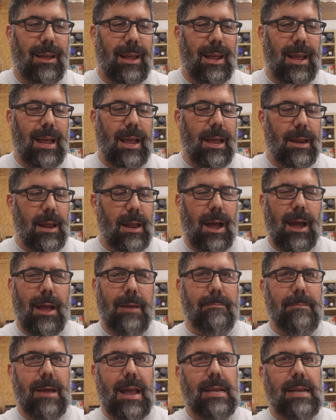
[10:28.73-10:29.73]
And
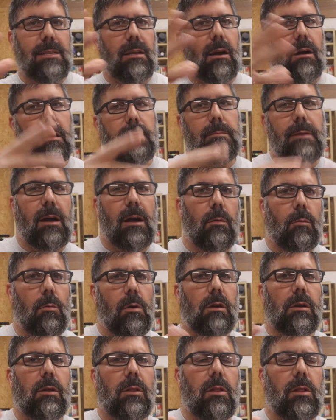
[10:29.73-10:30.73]
I may talk about
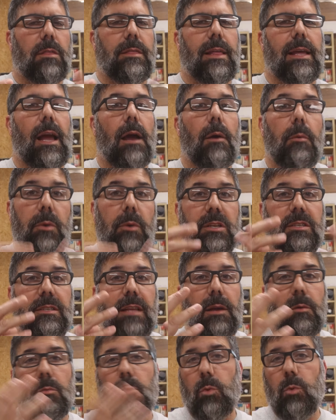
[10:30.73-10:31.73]
one other thing I wish
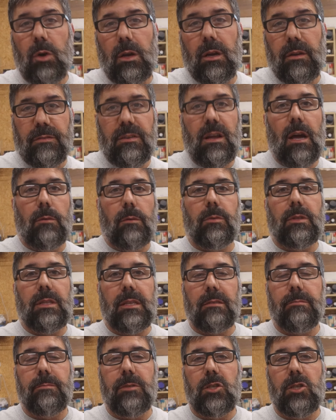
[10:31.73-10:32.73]
they would have done with
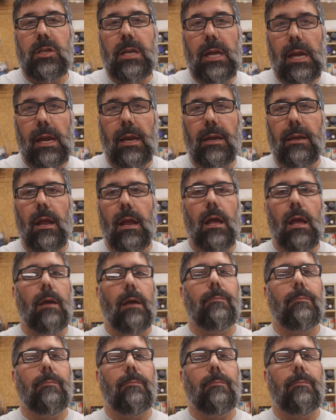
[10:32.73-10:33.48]
this machine,